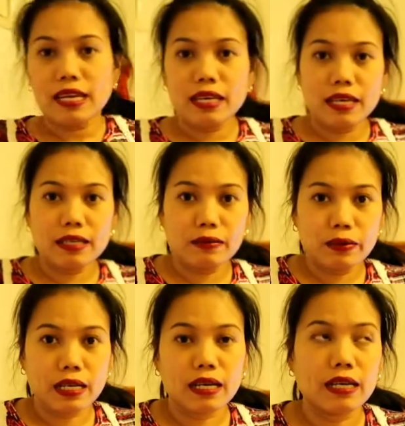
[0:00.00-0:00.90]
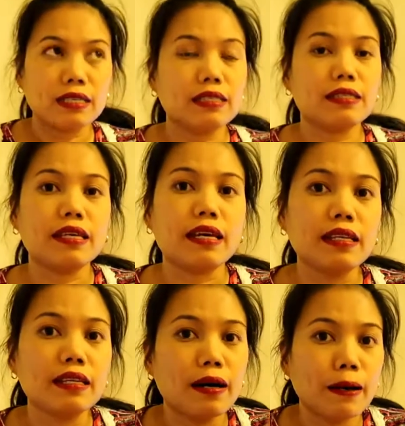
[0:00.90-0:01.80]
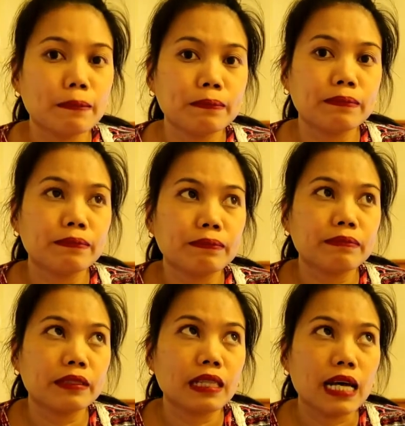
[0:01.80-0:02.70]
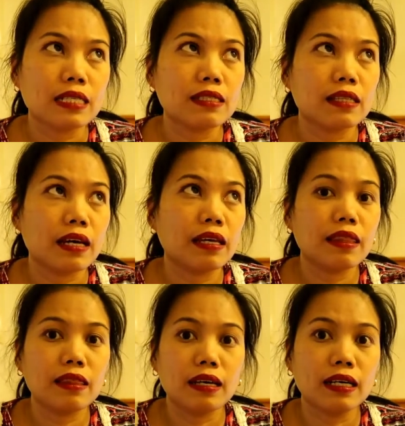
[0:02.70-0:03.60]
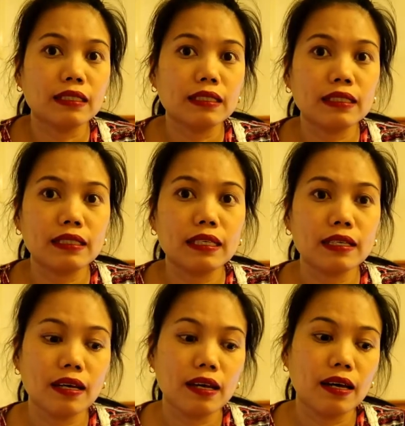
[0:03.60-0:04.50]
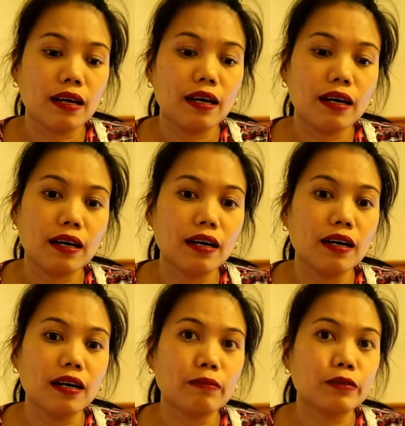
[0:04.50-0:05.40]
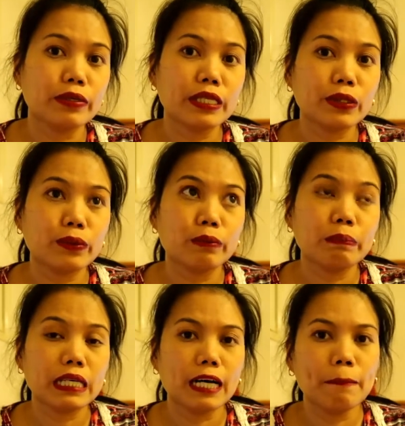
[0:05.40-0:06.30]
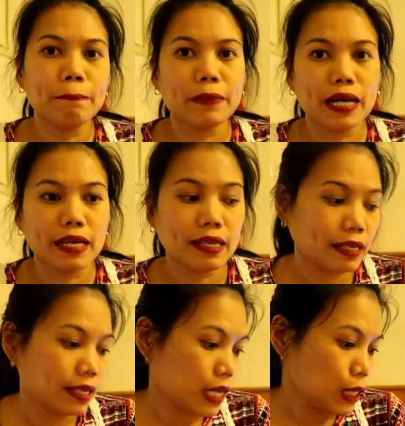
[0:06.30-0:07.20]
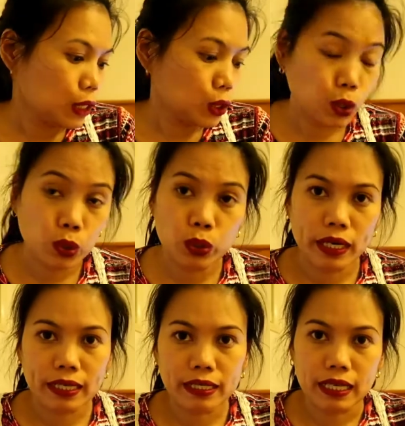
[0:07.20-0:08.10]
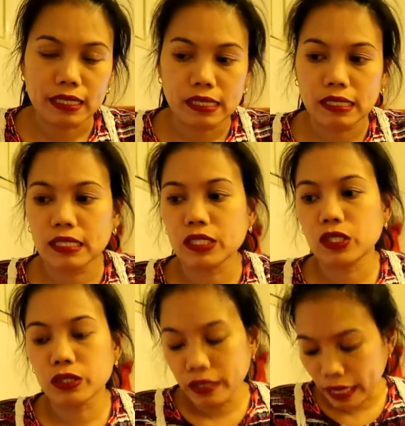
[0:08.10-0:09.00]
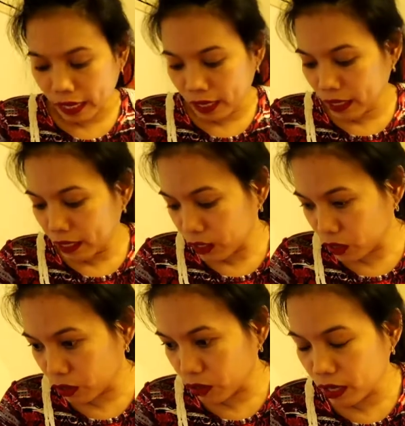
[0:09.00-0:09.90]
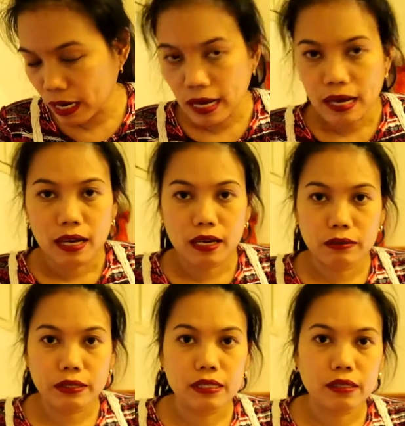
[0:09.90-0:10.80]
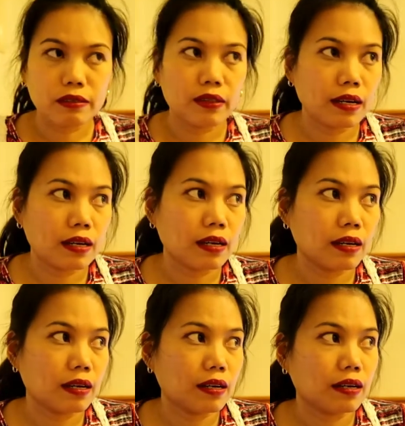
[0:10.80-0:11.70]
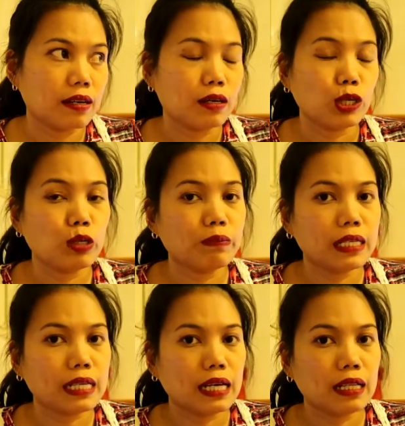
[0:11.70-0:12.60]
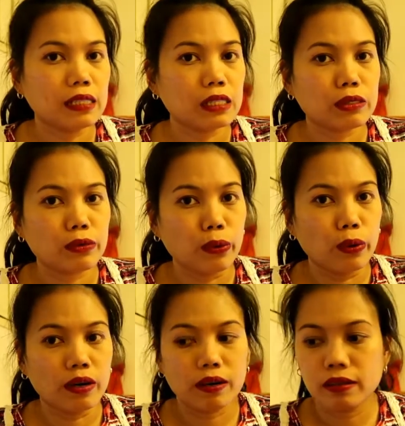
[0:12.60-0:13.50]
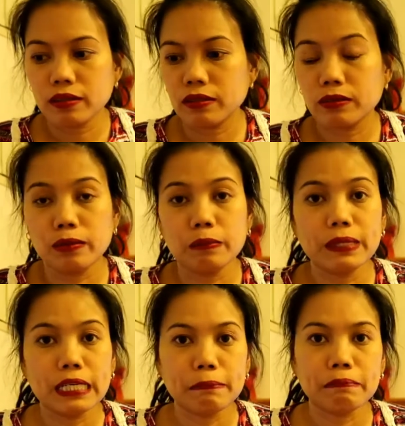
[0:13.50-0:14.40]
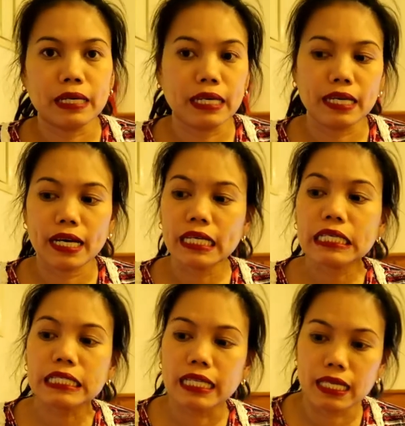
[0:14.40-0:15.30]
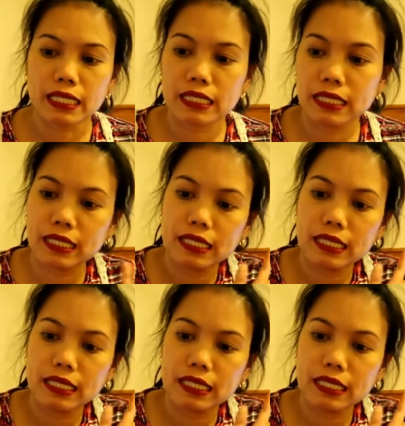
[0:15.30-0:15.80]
Like what I said last night, that I'm going to pick up my new eyeglasses today. So I went to the optical store to pick up my eyeglass.